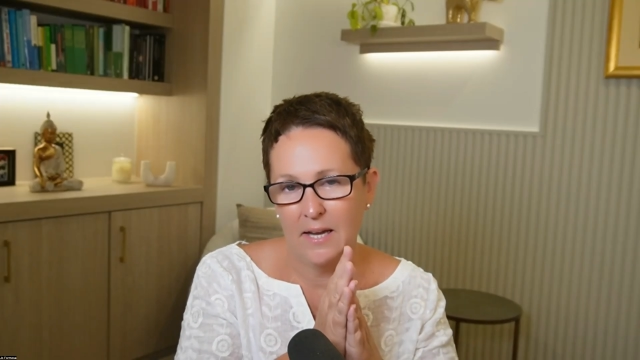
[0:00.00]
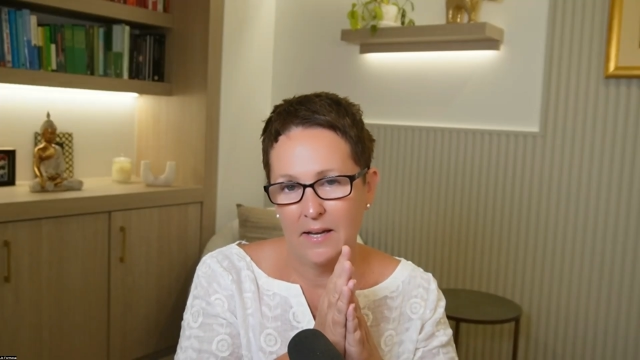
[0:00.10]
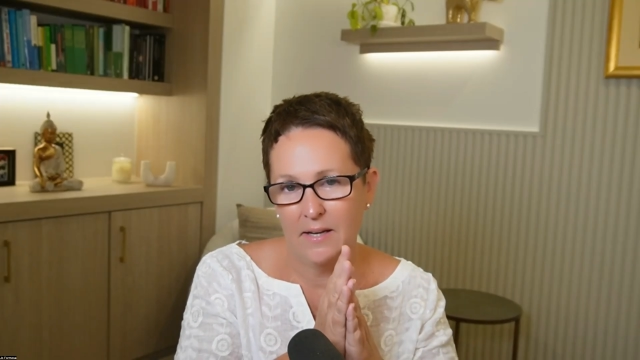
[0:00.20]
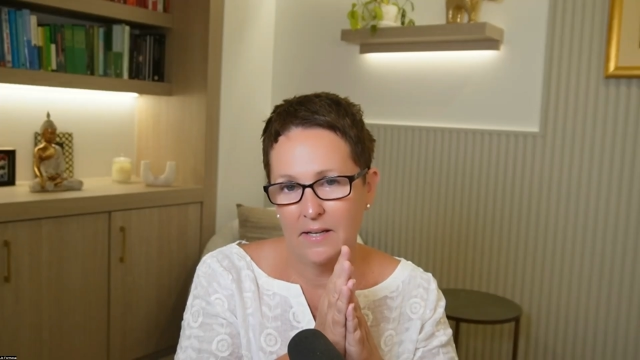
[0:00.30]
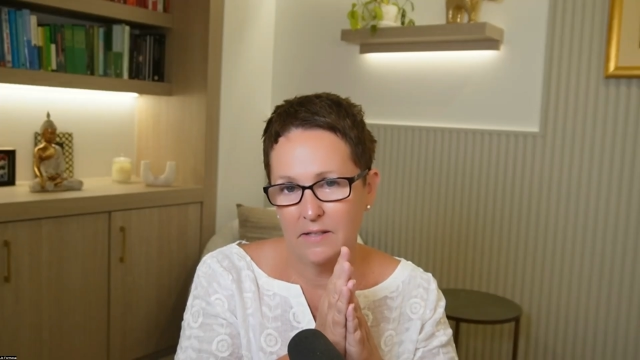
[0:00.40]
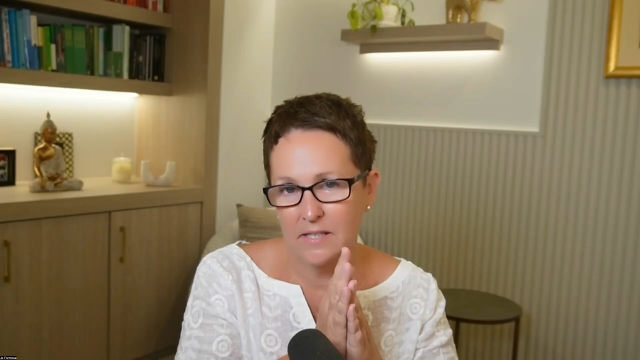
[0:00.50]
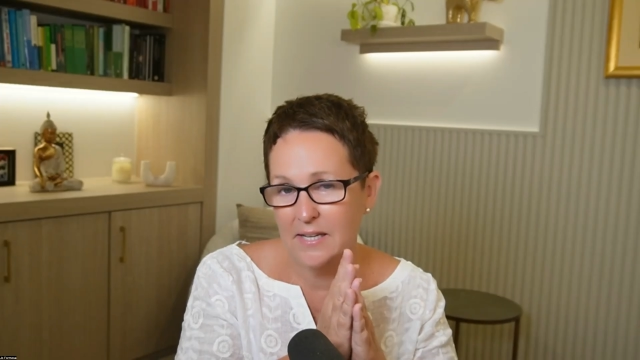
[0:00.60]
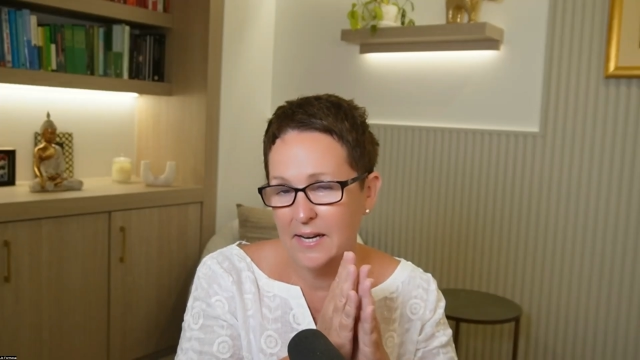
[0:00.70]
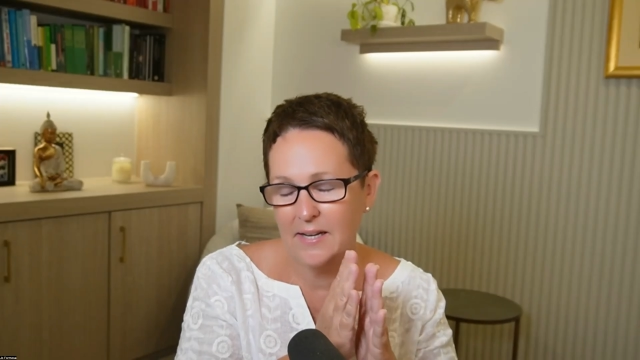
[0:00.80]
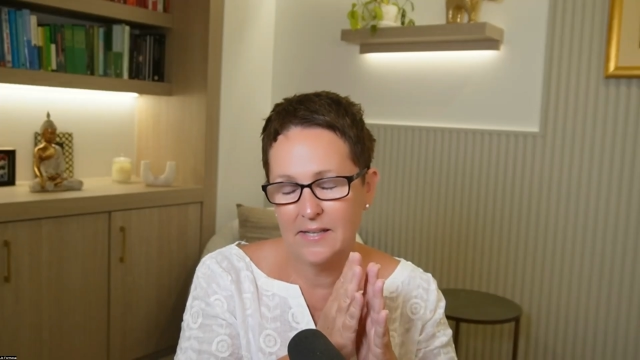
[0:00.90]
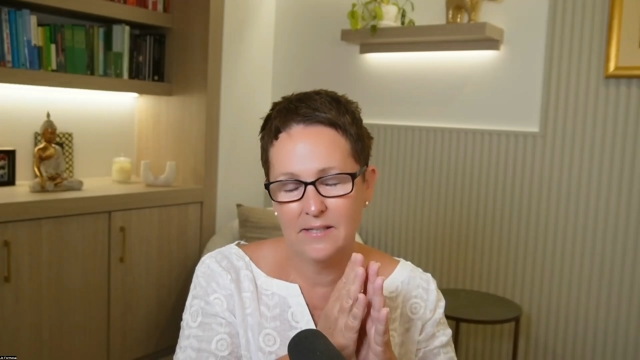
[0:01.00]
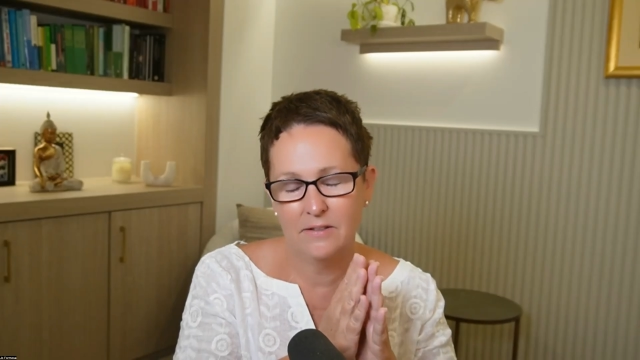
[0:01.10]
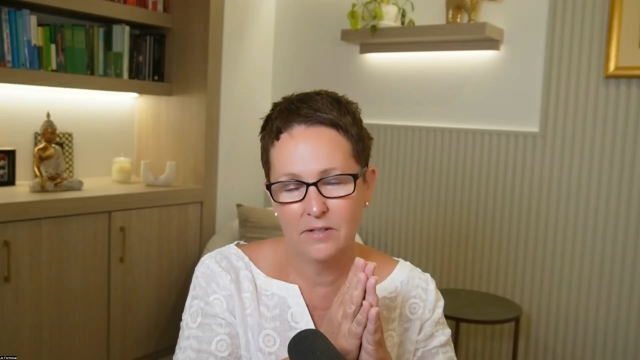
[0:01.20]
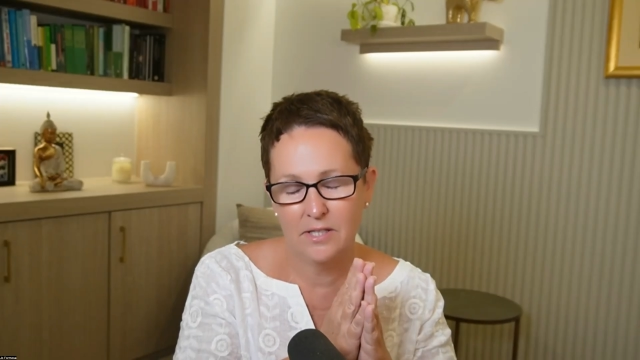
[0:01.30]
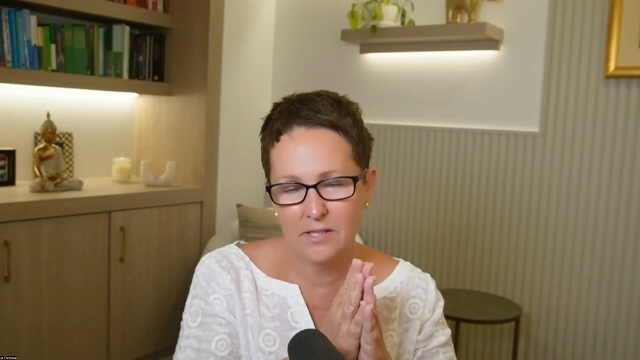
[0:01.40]
and genetics and
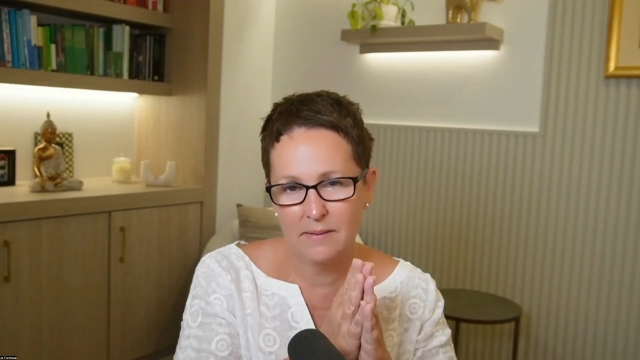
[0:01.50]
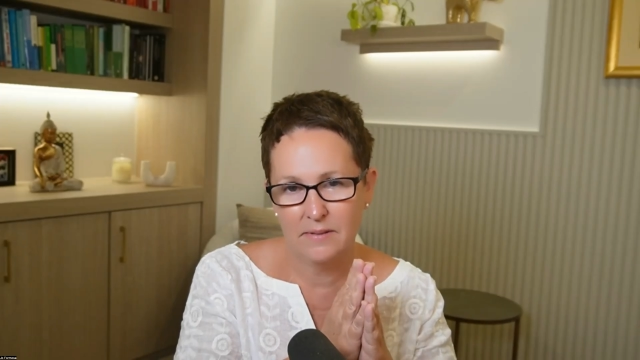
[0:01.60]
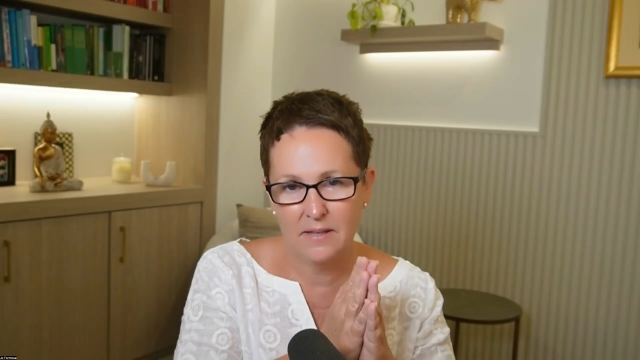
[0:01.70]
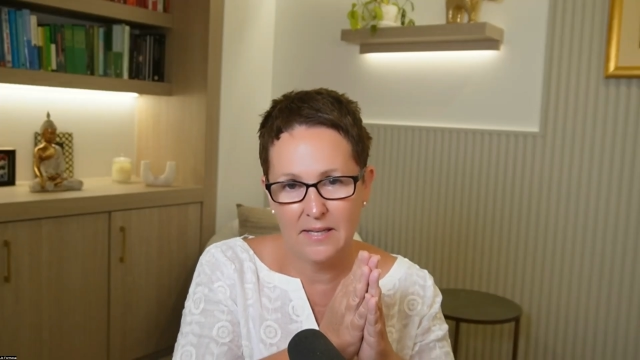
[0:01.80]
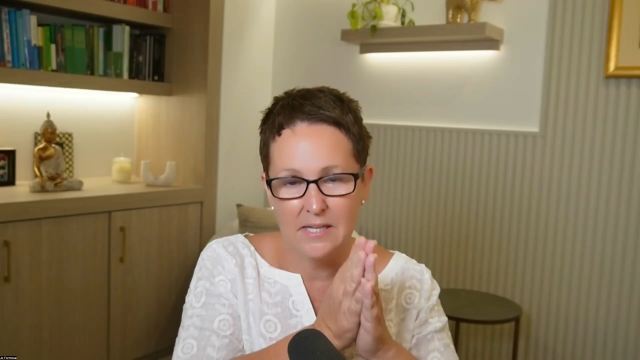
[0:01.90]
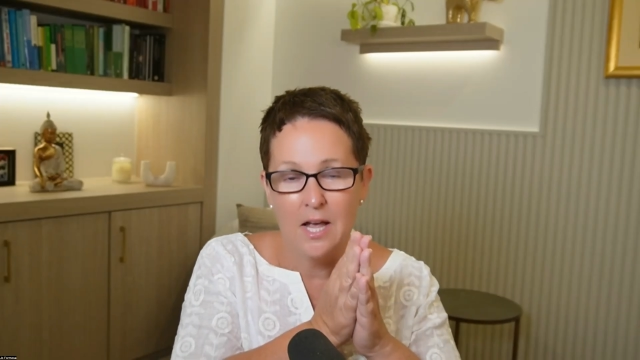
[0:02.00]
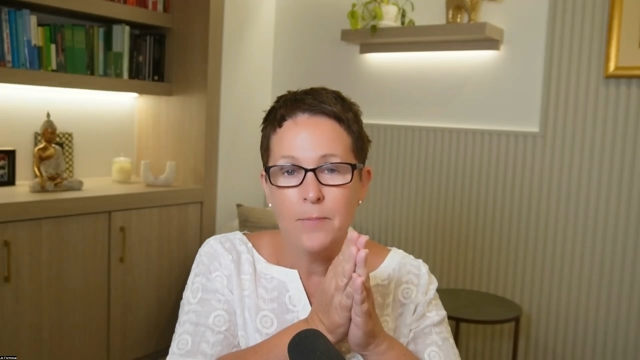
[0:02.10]
all those types of things.